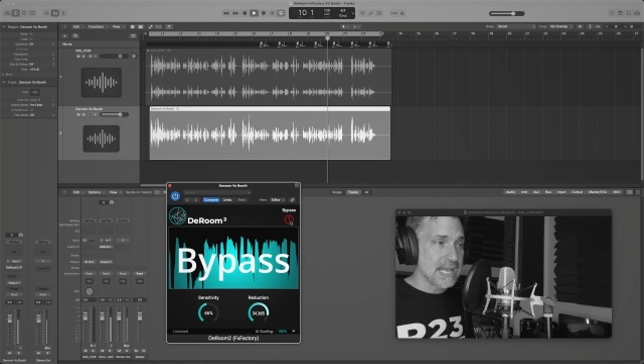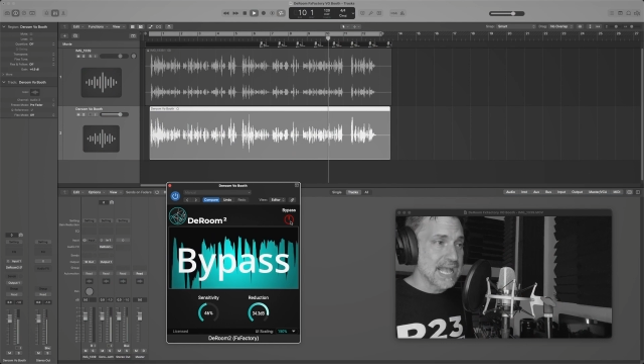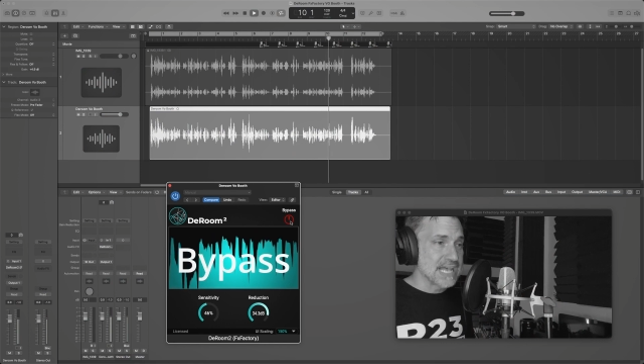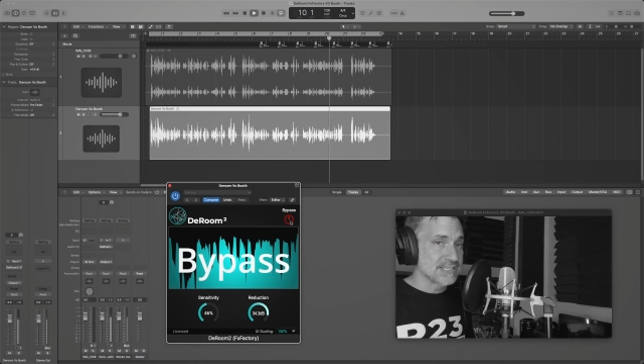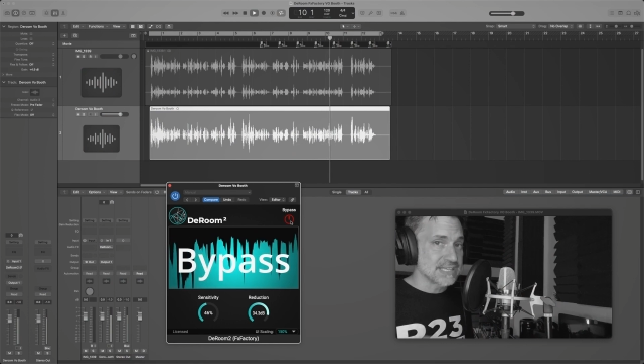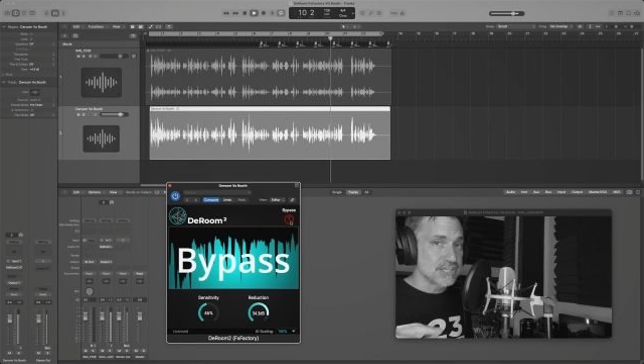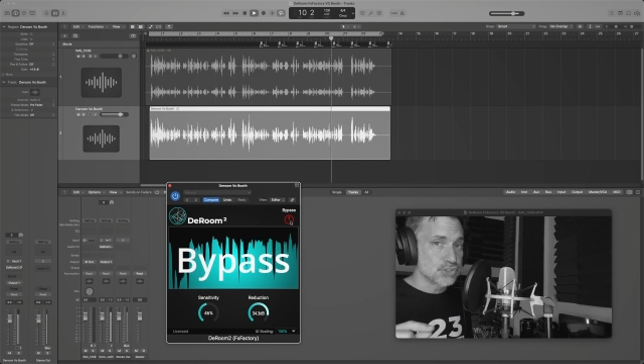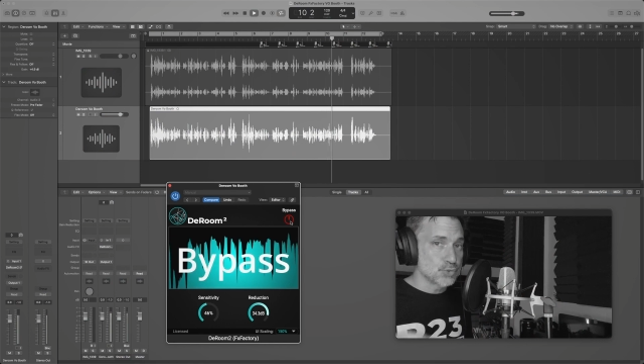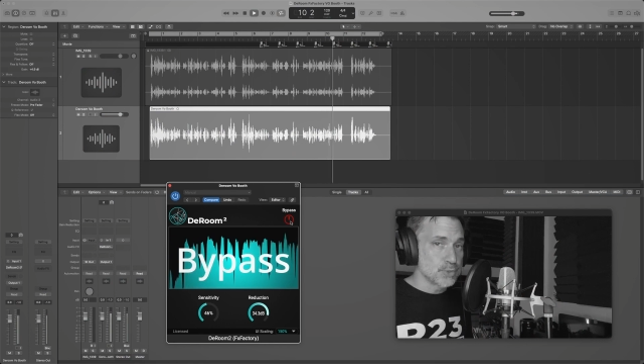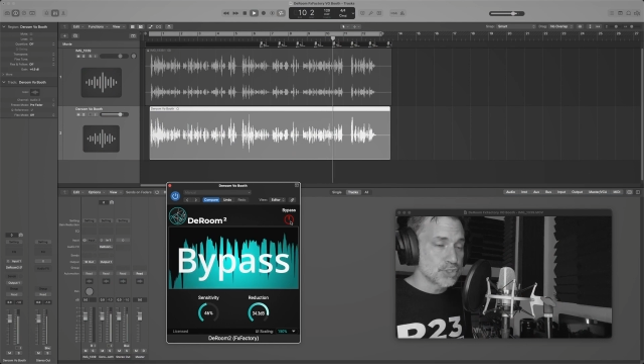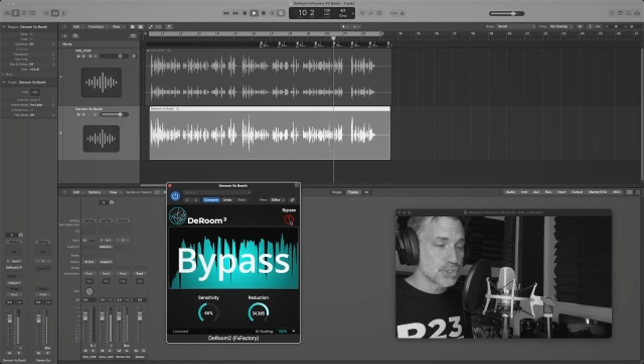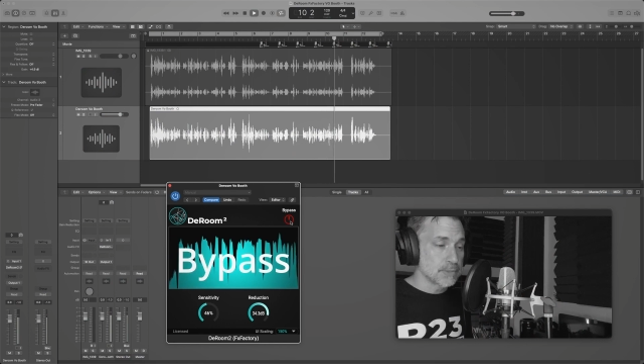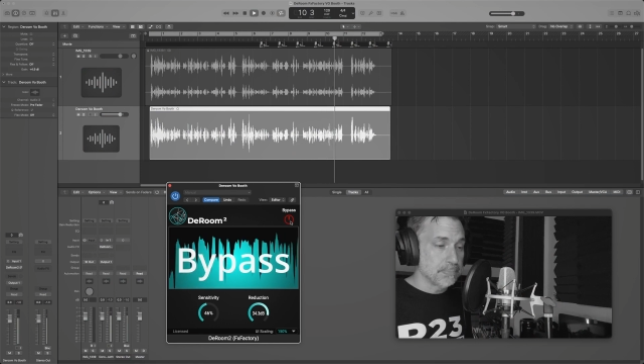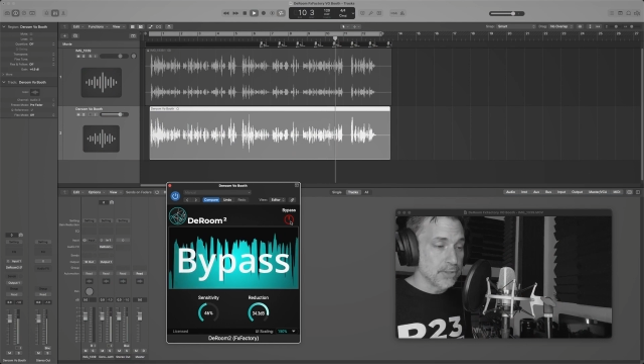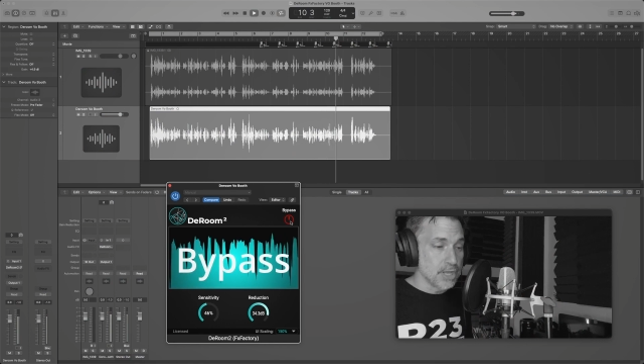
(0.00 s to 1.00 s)
as I switch
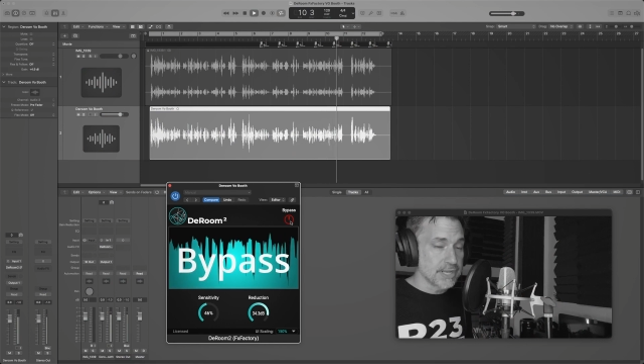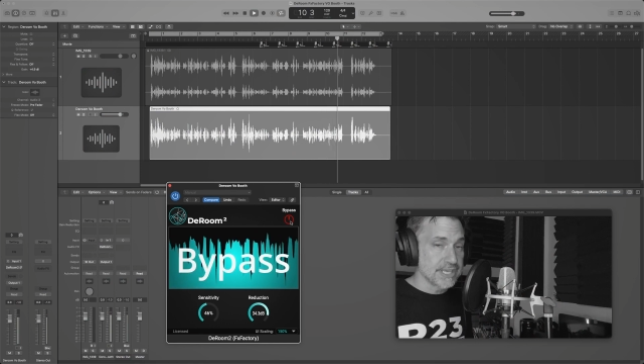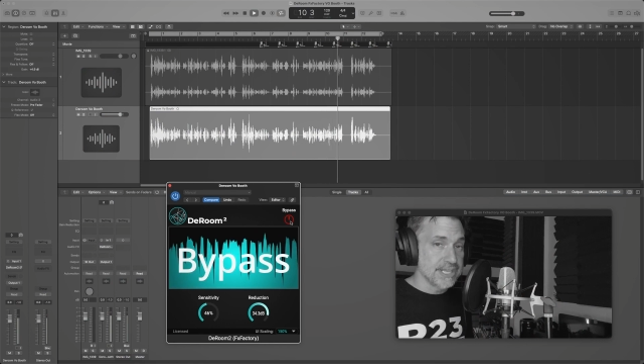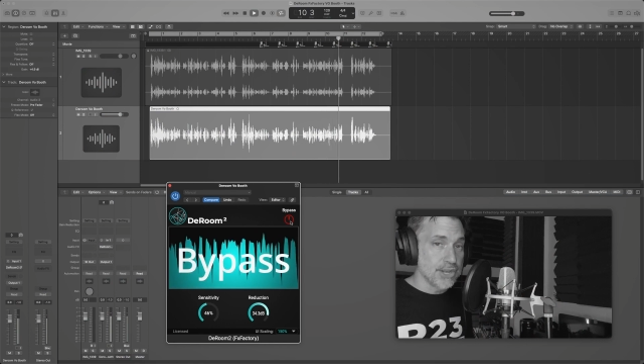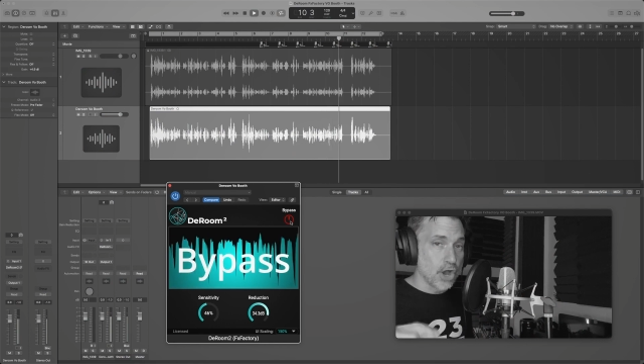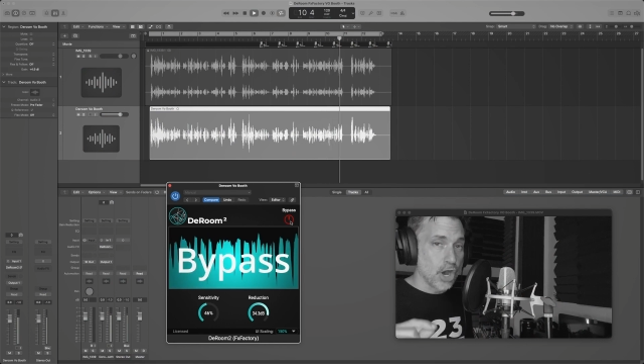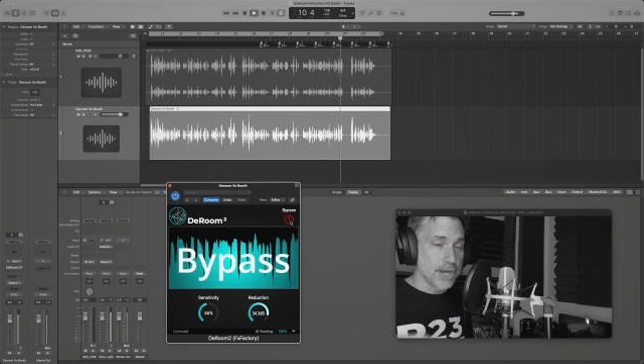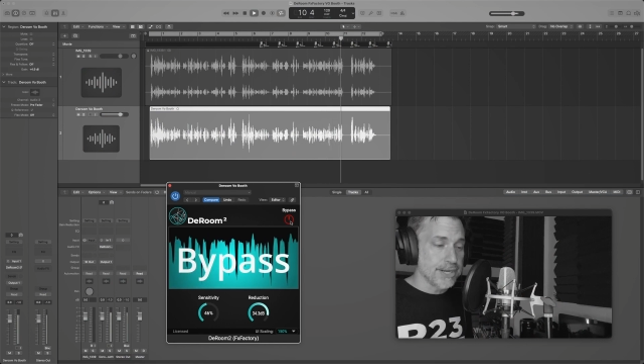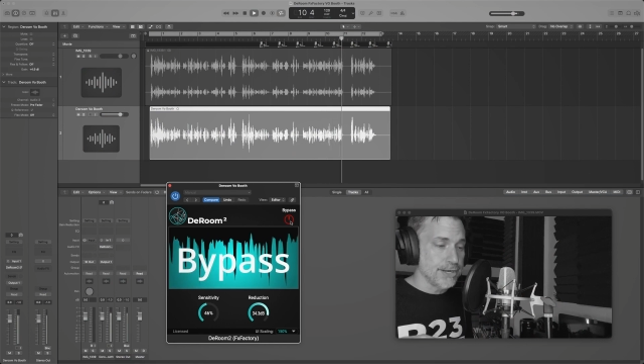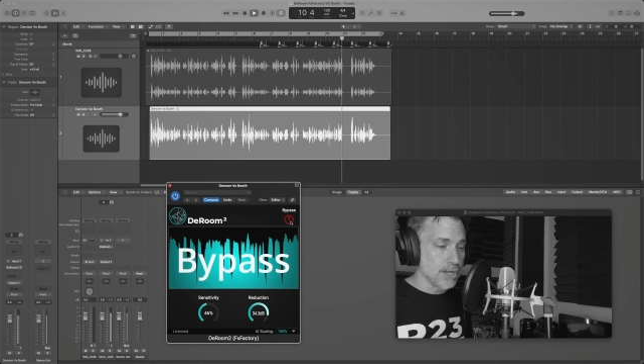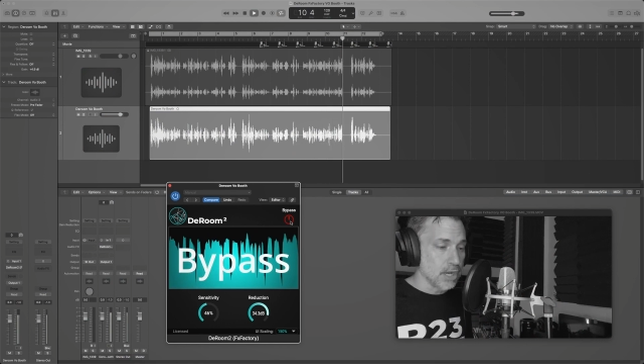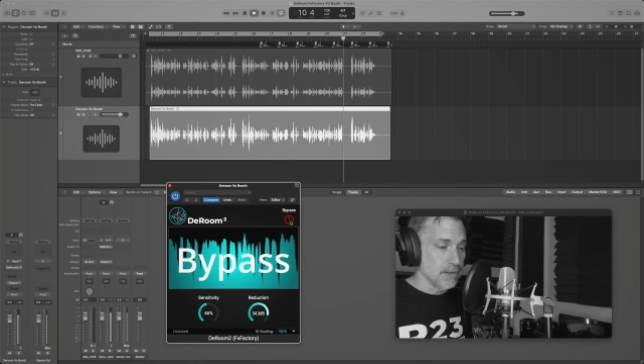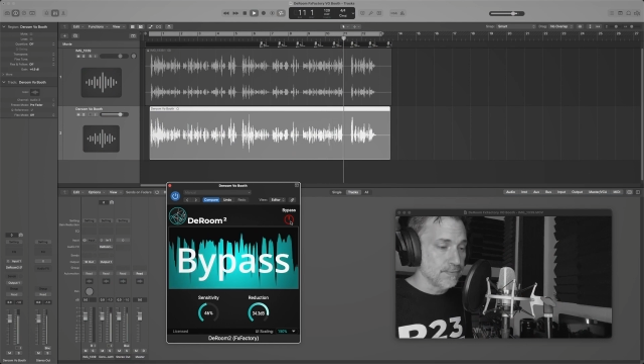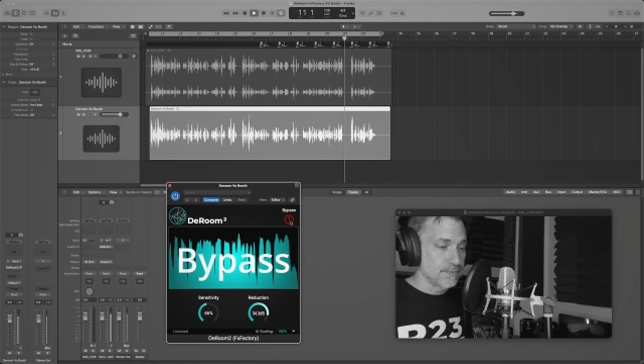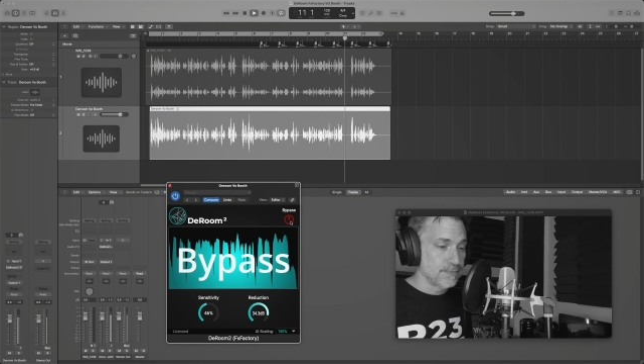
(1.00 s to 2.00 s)
the plugin on and
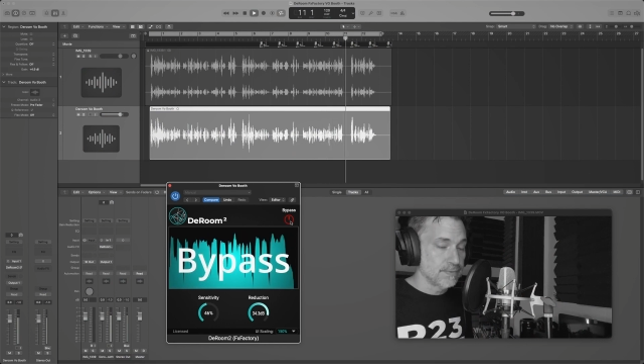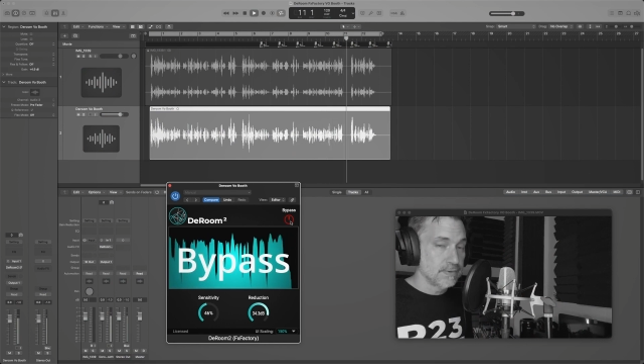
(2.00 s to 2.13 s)
off.